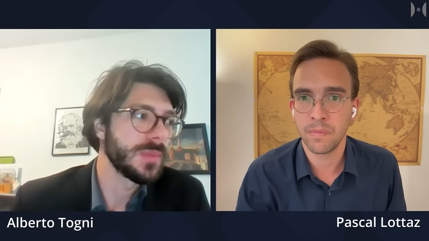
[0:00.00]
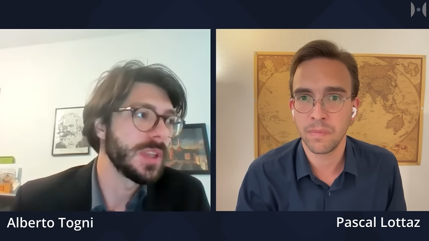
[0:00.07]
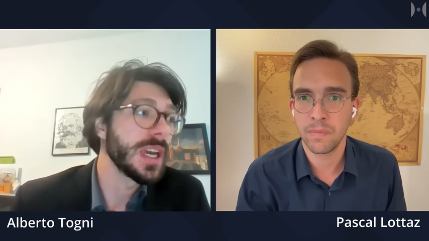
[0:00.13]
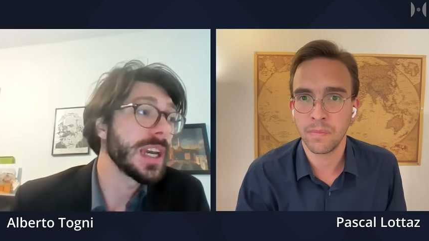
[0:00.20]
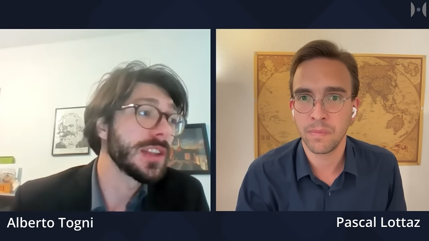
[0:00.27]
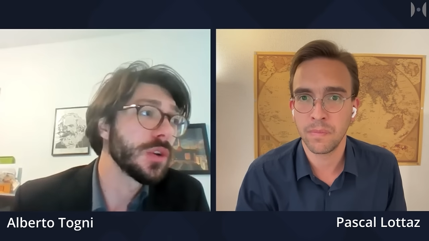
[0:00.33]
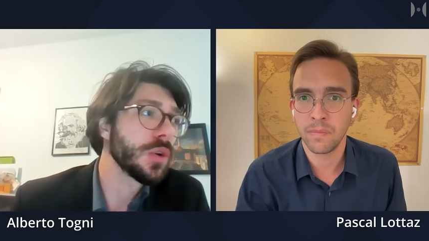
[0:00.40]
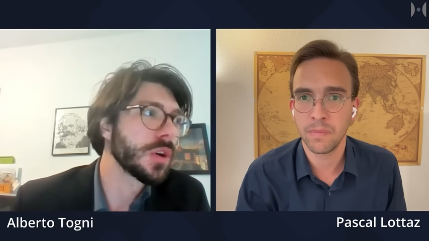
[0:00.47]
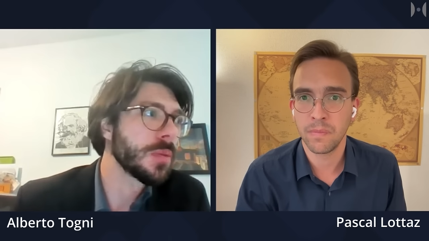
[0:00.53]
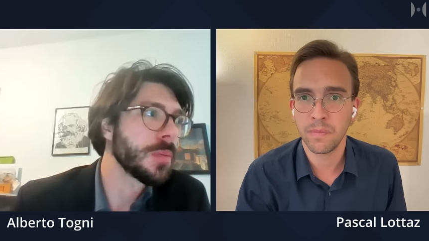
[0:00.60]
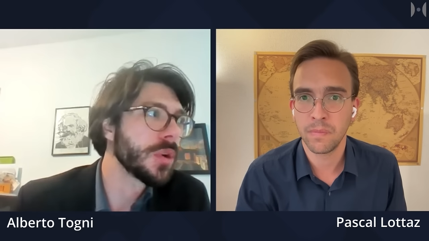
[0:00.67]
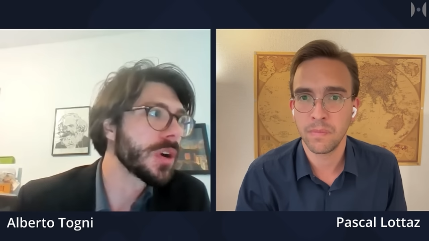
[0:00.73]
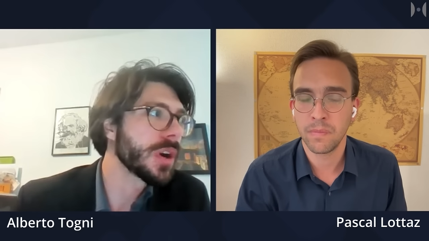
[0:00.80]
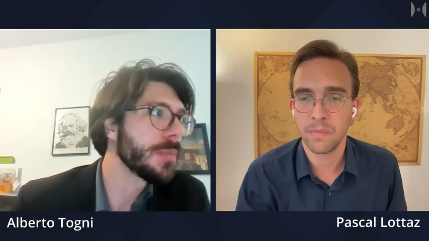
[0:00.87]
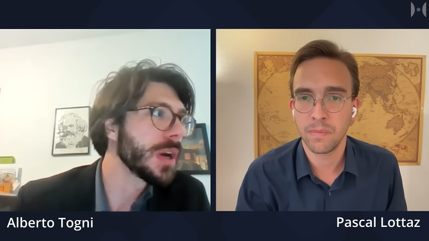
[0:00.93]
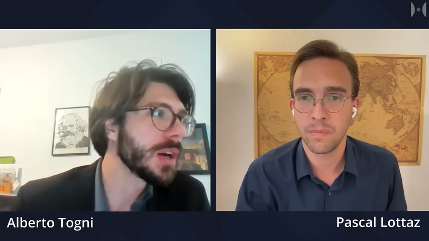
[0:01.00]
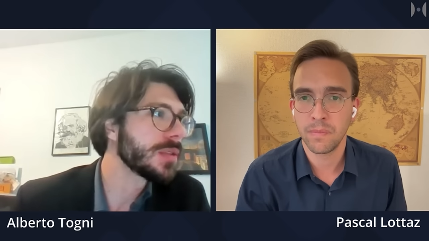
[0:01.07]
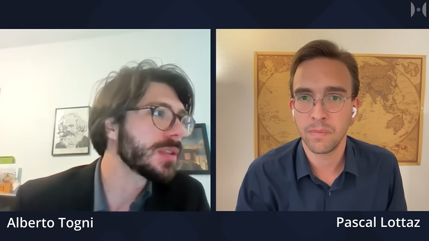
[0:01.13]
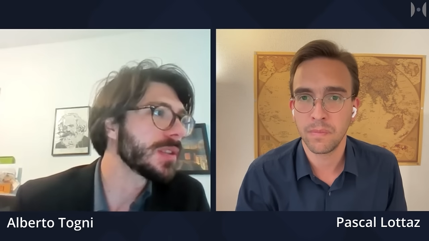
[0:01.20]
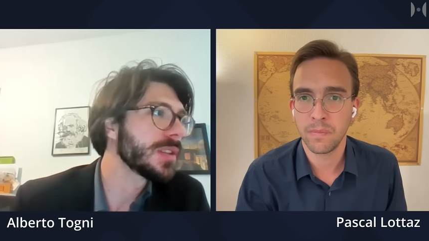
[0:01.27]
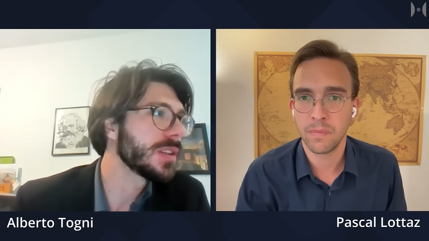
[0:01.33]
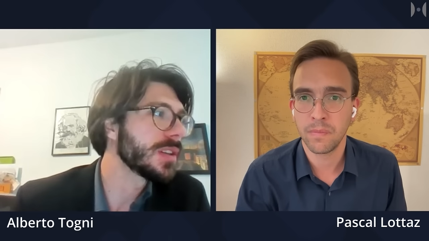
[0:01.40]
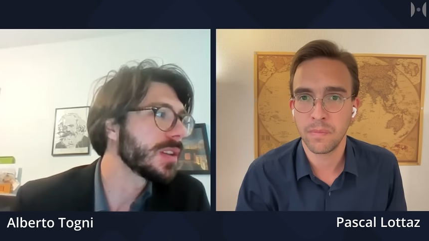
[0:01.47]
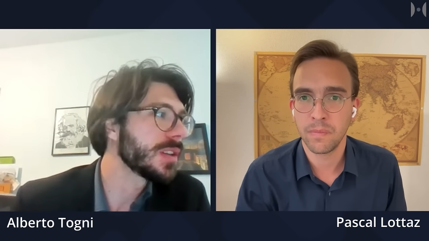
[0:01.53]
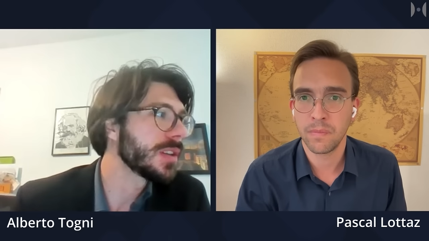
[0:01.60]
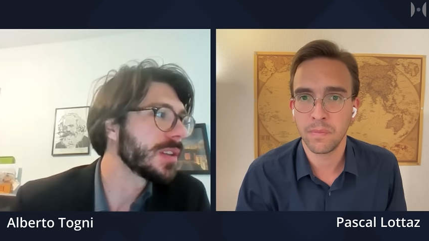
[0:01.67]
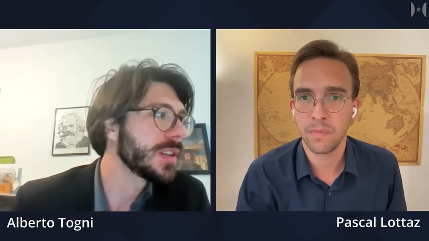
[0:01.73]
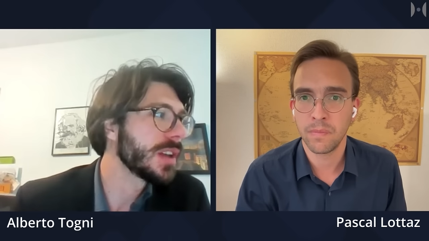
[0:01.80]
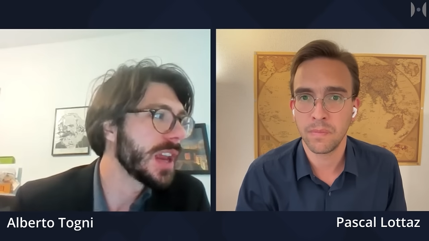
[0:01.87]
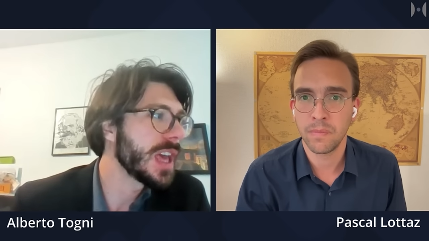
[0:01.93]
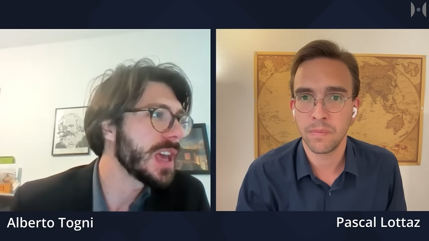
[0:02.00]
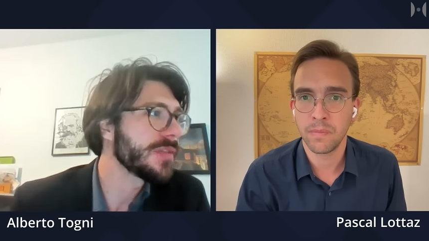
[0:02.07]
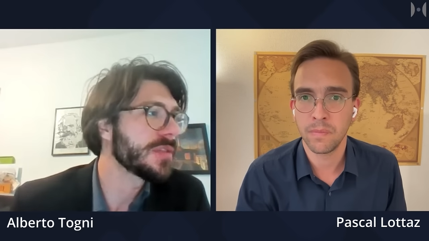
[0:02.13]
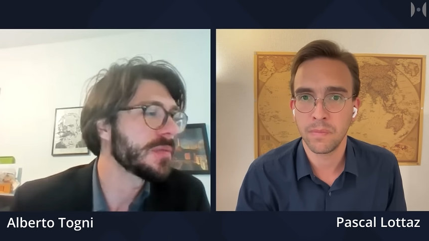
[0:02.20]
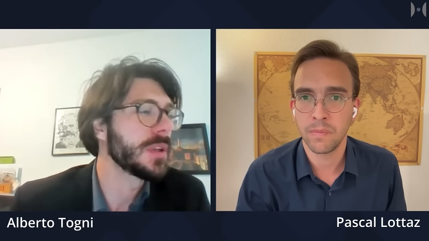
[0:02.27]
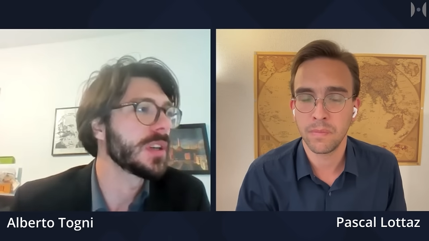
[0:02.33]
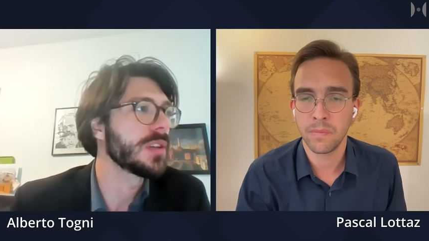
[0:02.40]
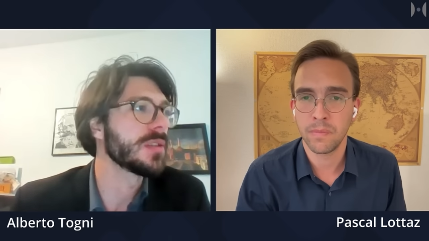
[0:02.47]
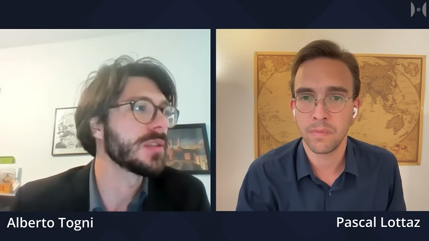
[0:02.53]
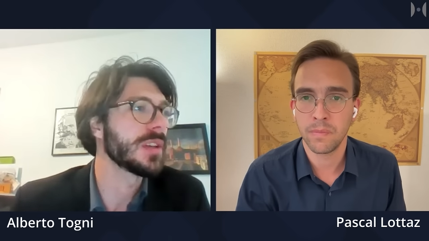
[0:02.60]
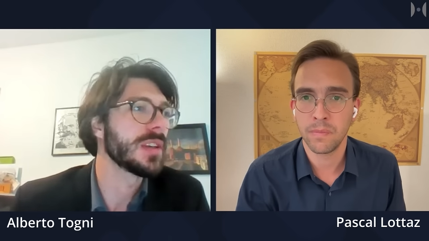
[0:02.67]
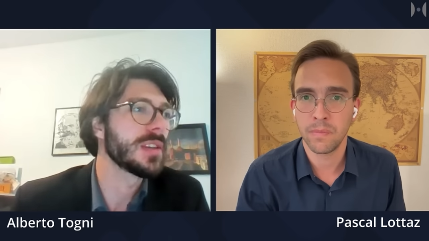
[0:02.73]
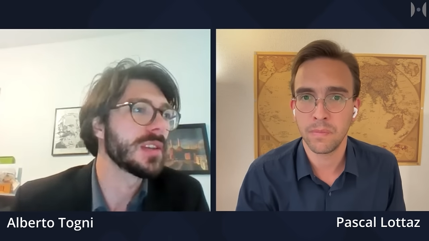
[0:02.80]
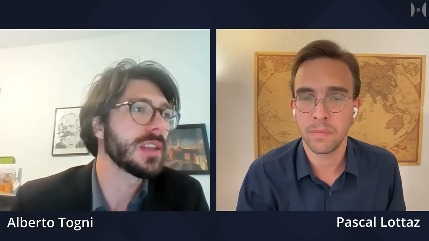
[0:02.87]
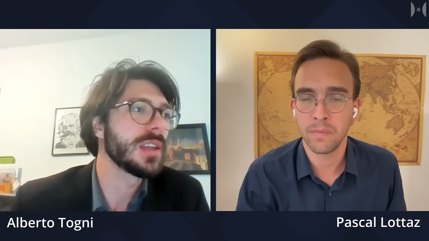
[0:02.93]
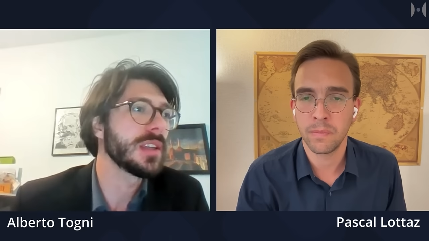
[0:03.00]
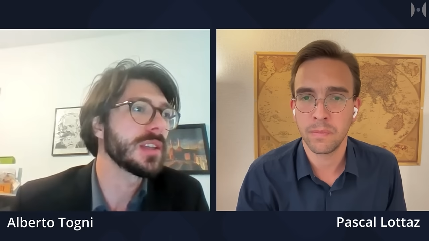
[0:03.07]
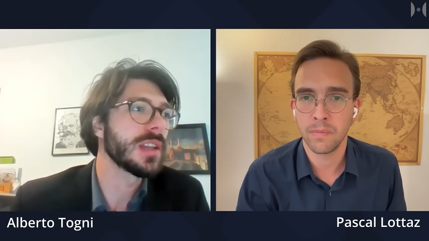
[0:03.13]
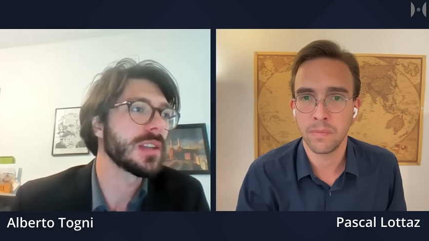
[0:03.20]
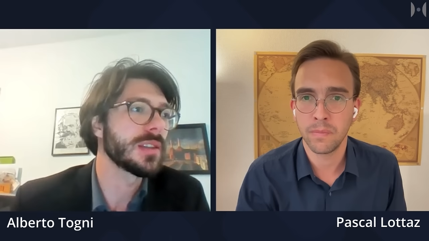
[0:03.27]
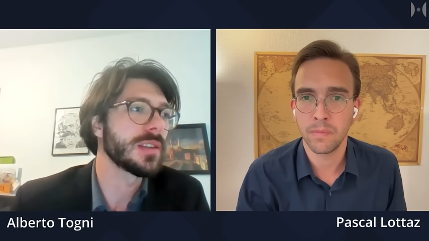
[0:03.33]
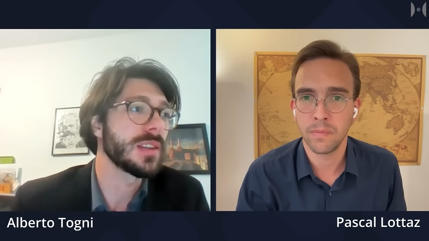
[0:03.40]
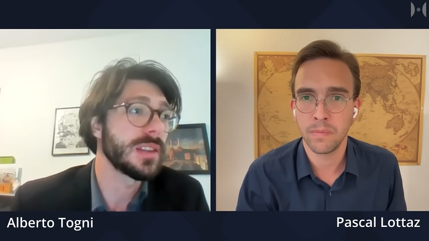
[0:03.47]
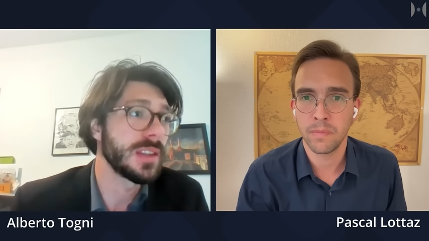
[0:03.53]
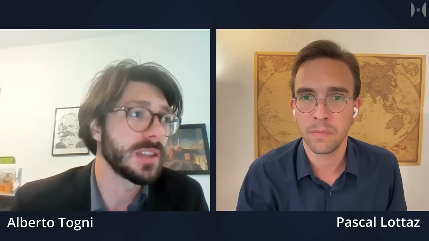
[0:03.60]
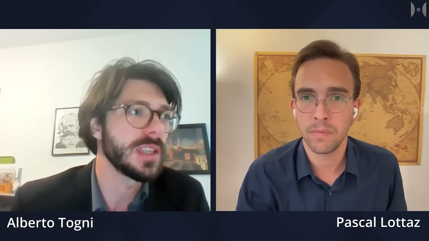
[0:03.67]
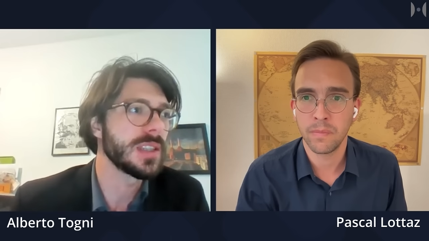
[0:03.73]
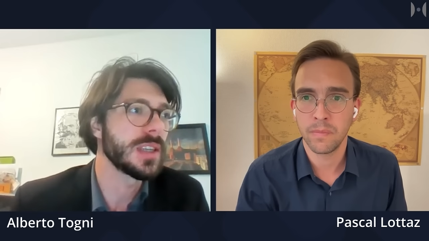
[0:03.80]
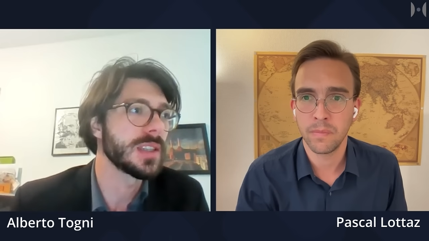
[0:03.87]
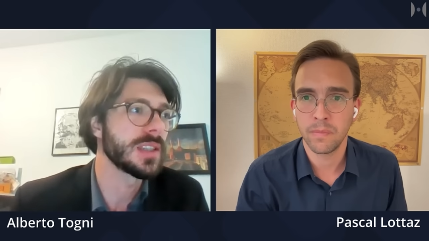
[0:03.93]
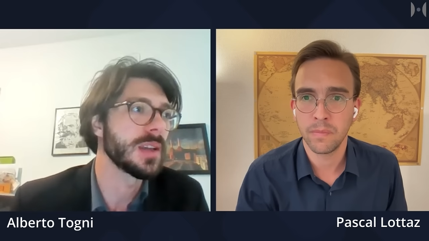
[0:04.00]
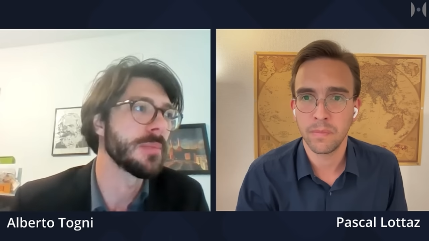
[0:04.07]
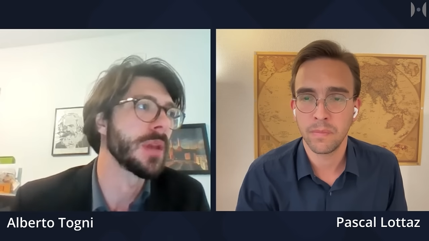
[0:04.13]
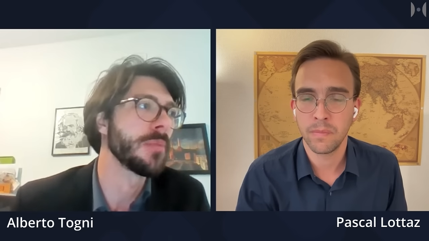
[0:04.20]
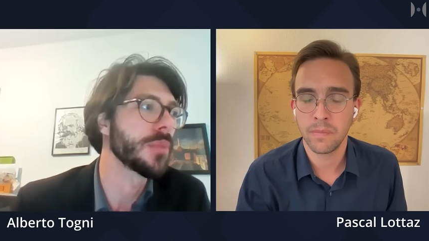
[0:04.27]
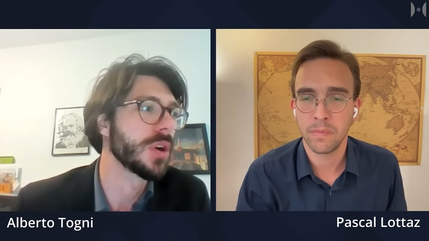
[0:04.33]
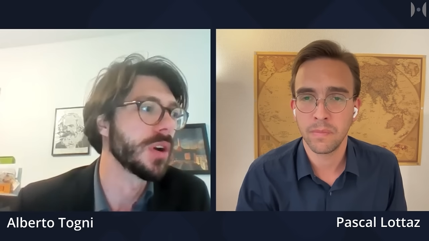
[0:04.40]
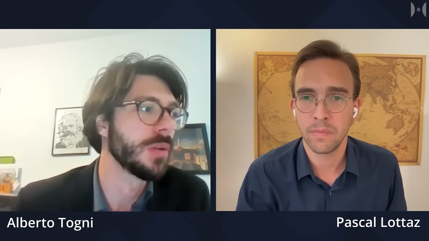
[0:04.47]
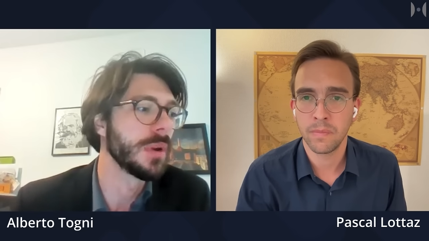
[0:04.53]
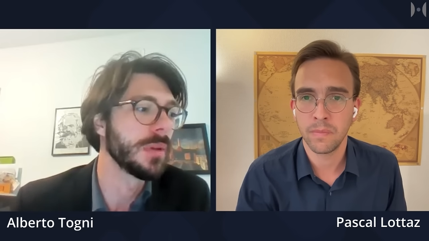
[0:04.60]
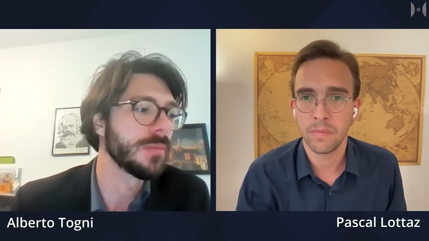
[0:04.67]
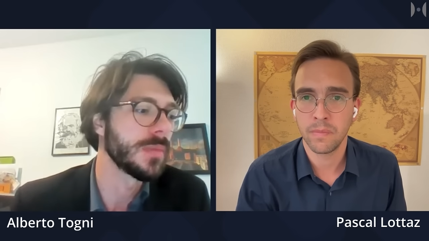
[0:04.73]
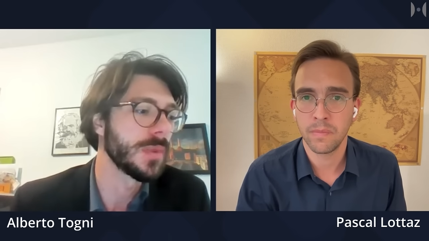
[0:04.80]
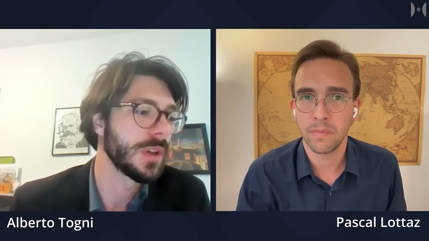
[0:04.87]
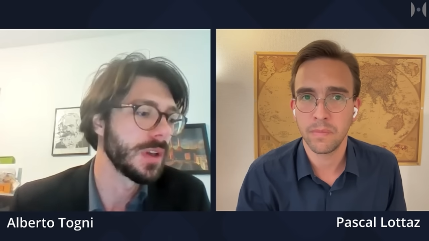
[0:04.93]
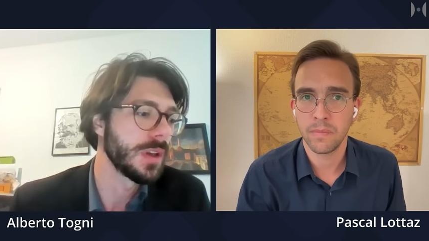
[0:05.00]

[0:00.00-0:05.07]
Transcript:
Speaker 1: yeah, I talk more about uh, the left because I think that this is the main problem.